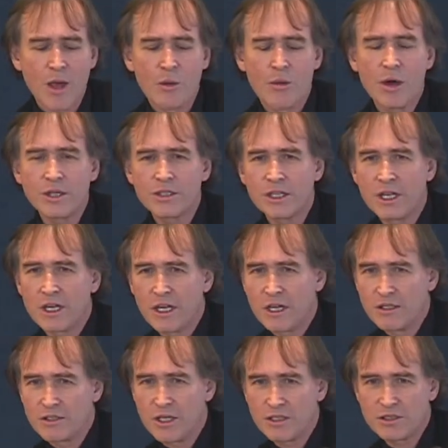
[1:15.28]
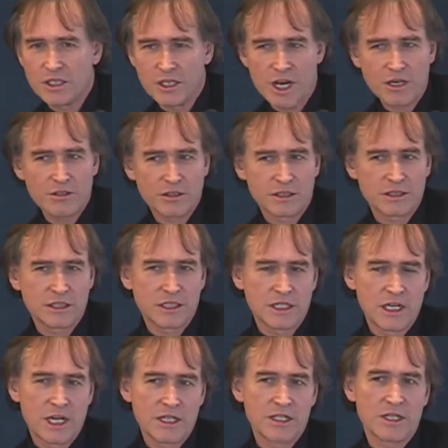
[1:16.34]
What Dr. Loughran
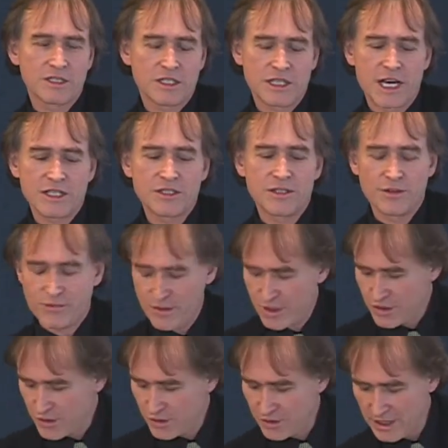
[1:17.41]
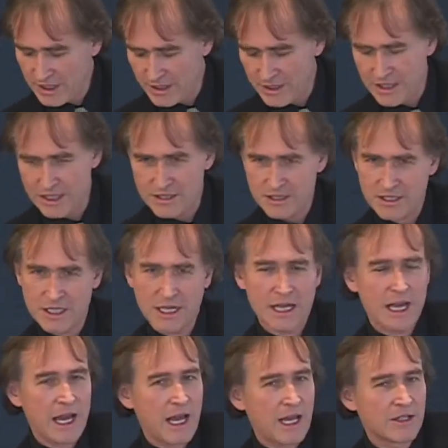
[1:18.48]
doesn't actually refer to in this
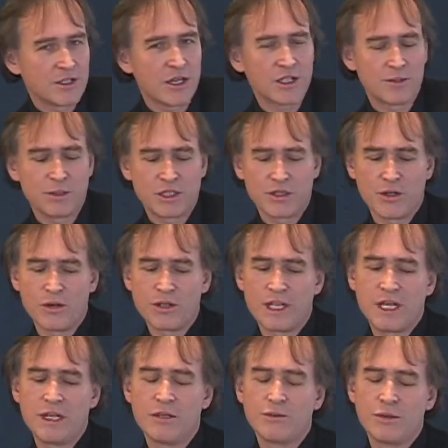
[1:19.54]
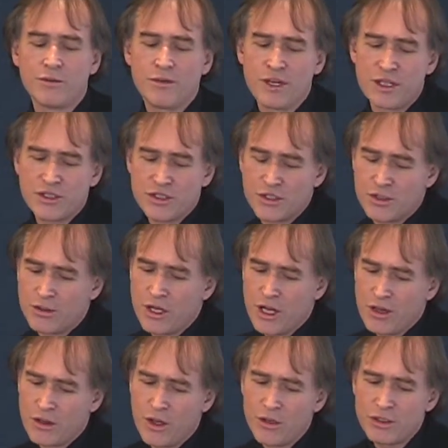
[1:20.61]
document at all, he refers to
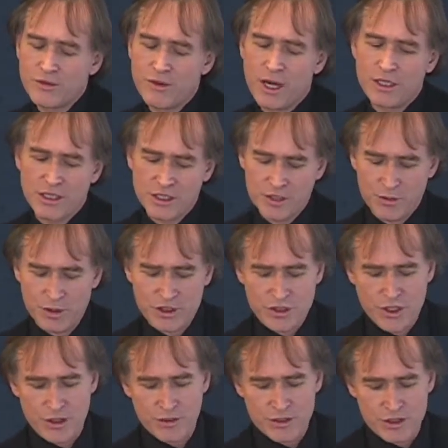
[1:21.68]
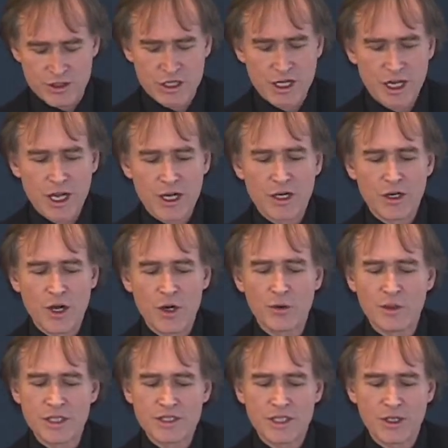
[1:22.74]
loads of articles which show there's no
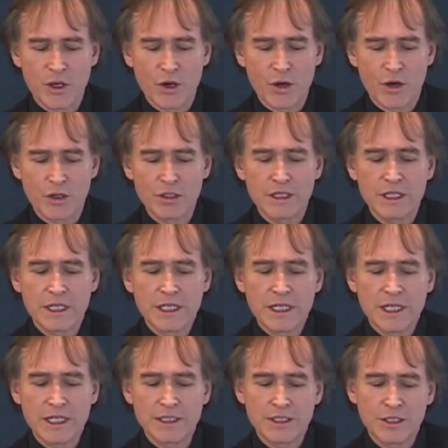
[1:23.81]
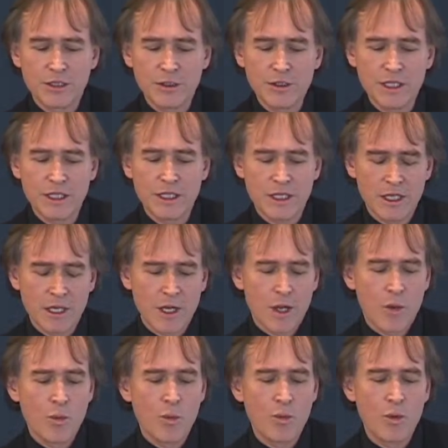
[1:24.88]
risk at all, including
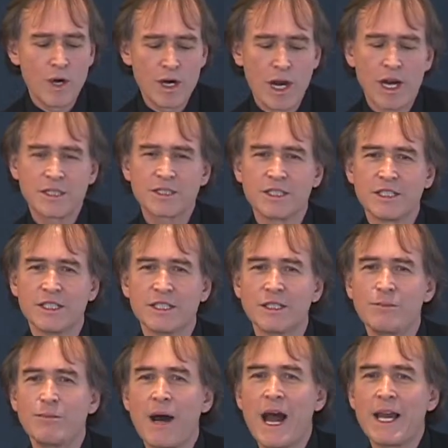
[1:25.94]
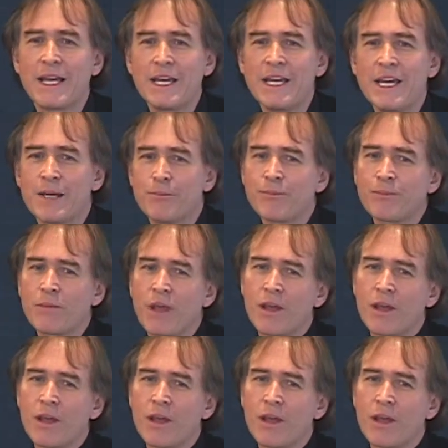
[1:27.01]
one article by him